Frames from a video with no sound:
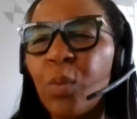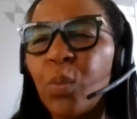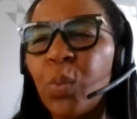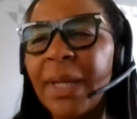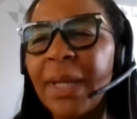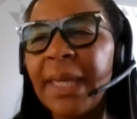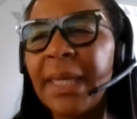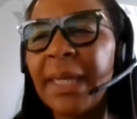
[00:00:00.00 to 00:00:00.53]

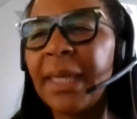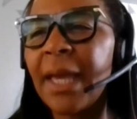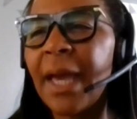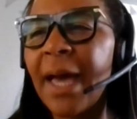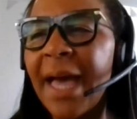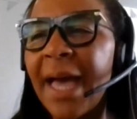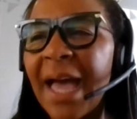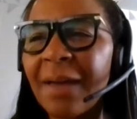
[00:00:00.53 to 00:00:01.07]
We
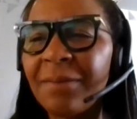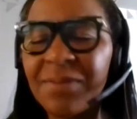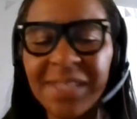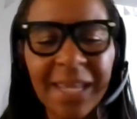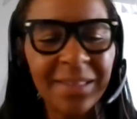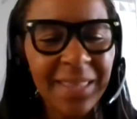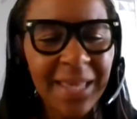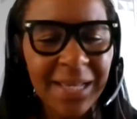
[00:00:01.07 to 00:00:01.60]
have
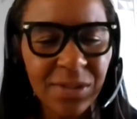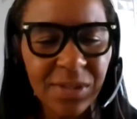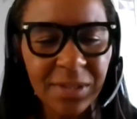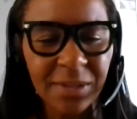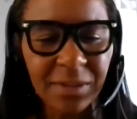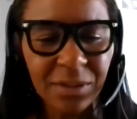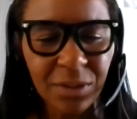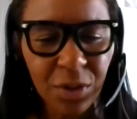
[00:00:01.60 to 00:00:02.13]

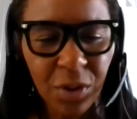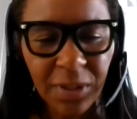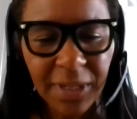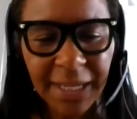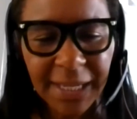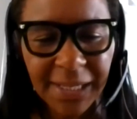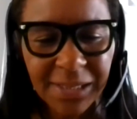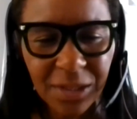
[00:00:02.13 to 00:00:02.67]
10,000
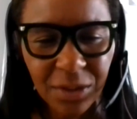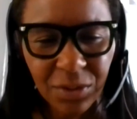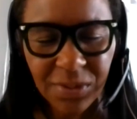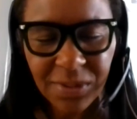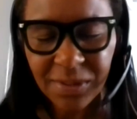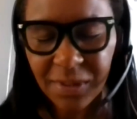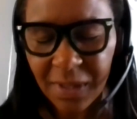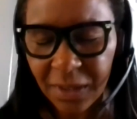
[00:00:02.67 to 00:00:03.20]
colleagues
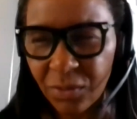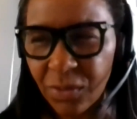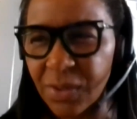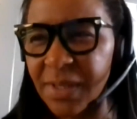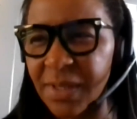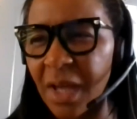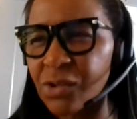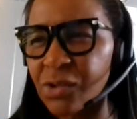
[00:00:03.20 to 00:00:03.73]
across
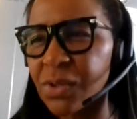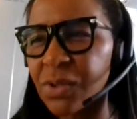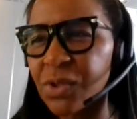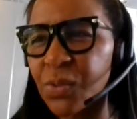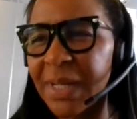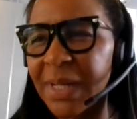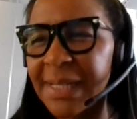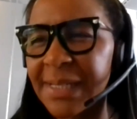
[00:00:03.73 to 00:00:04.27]

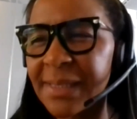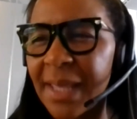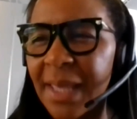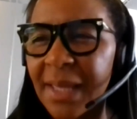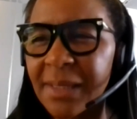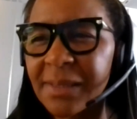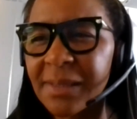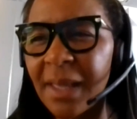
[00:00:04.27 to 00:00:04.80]

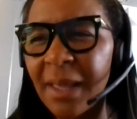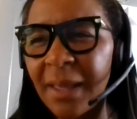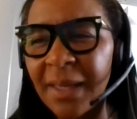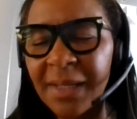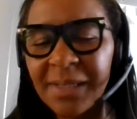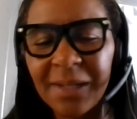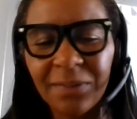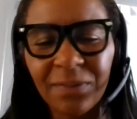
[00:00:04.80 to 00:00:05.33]
126
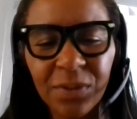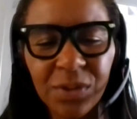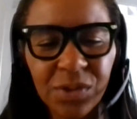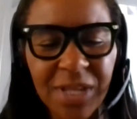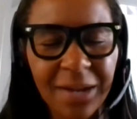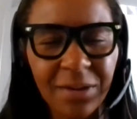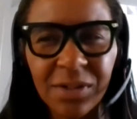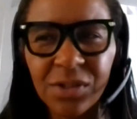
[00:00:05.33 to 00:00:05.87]
different
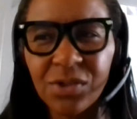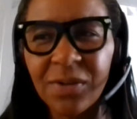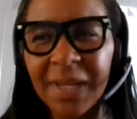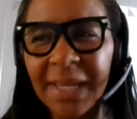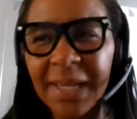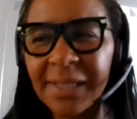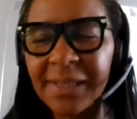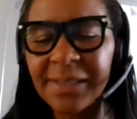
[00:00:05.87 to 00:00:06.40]

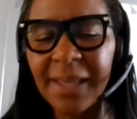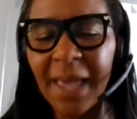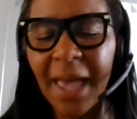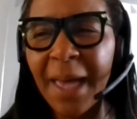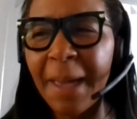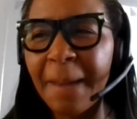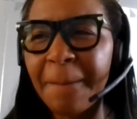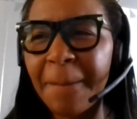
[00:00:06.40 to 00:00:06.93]
territories.
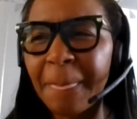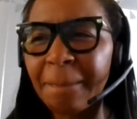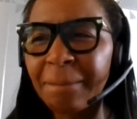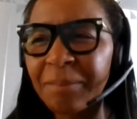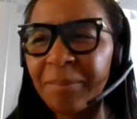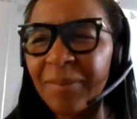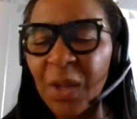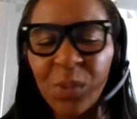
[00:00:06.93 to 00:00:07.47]

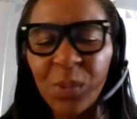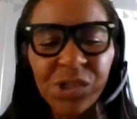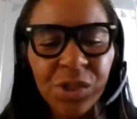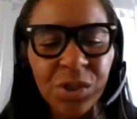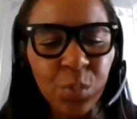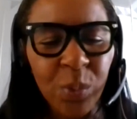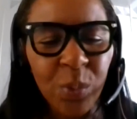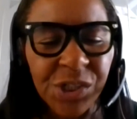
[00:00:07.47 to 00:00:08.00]

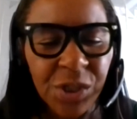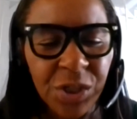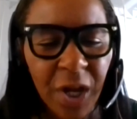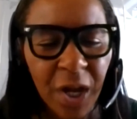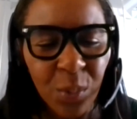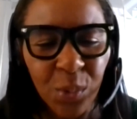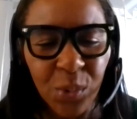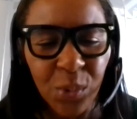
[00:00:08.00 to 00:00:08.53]
We should
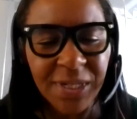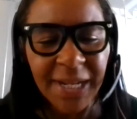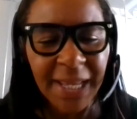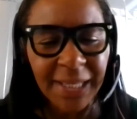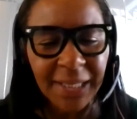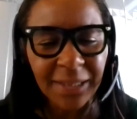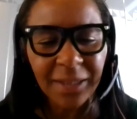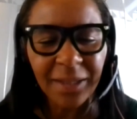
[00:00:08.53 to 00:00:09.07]

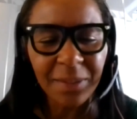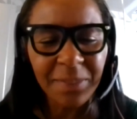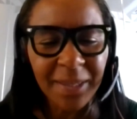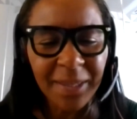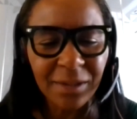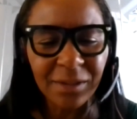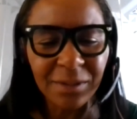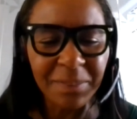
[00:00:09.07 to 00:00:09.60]
coordinate,
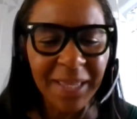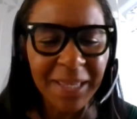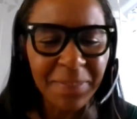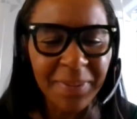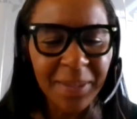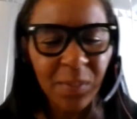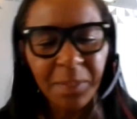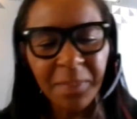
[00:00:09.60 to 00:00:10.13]
Camille.
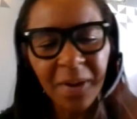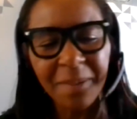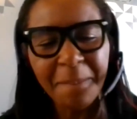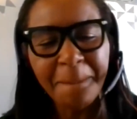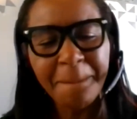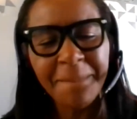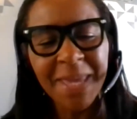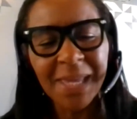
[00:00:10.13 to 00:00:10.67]
Maybe we might
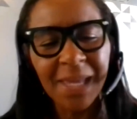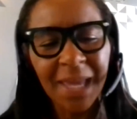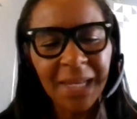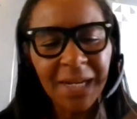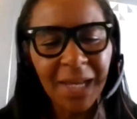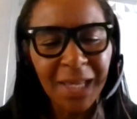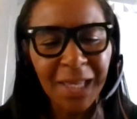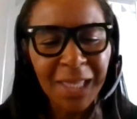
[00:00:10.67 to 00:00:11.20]
meet
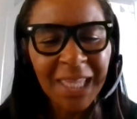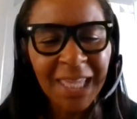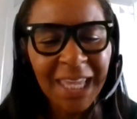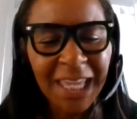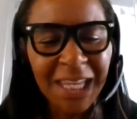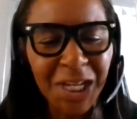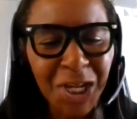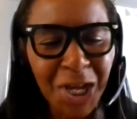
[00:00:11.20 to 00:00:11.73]
in
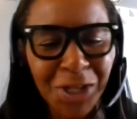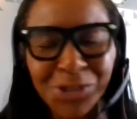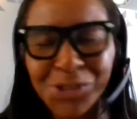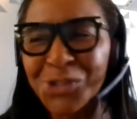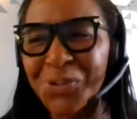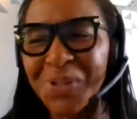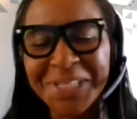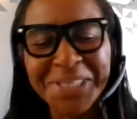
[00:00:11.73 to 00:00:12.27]
a
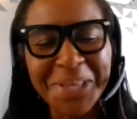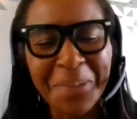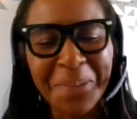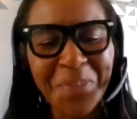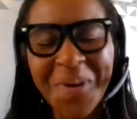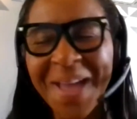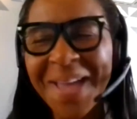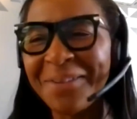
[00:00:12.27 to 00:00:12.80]
country
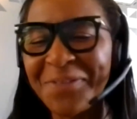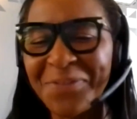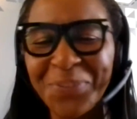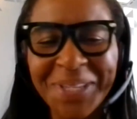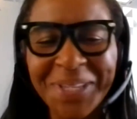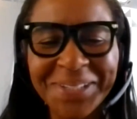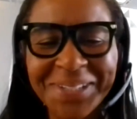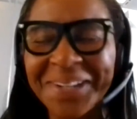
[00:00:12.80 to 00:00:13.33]
somewhere if
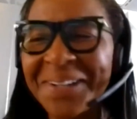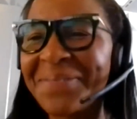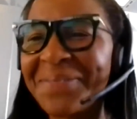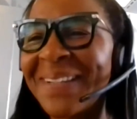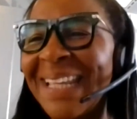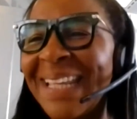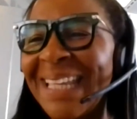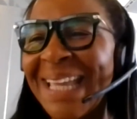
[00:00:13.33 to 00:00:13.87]
we could kind of
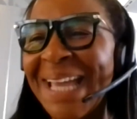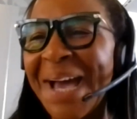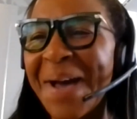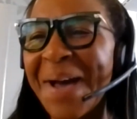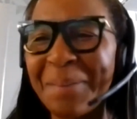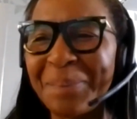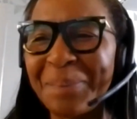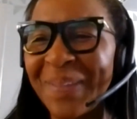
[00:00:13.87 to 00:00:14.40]
link
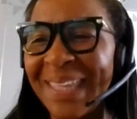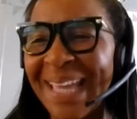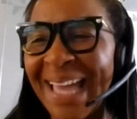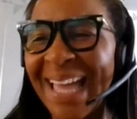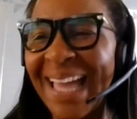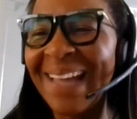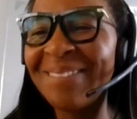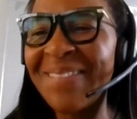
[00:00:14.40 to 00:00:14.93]
up.
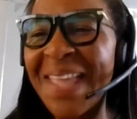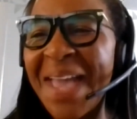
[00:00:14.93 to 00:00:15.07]
Yeah.